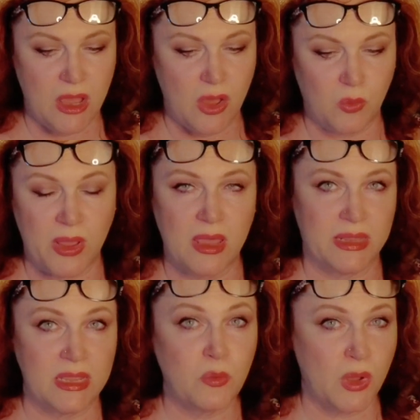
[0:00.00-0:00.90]
Well,
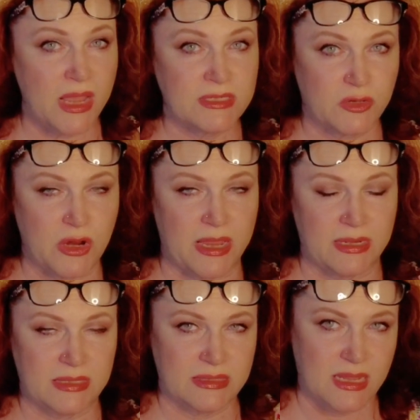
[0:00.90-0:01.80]
it was
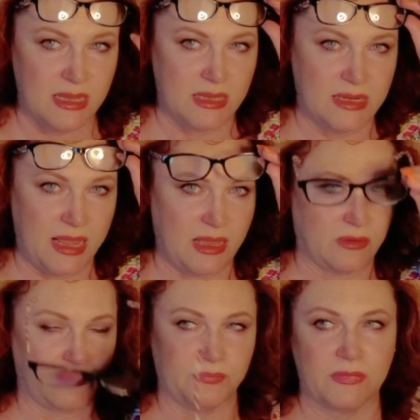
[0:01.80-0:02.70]
granted. Now,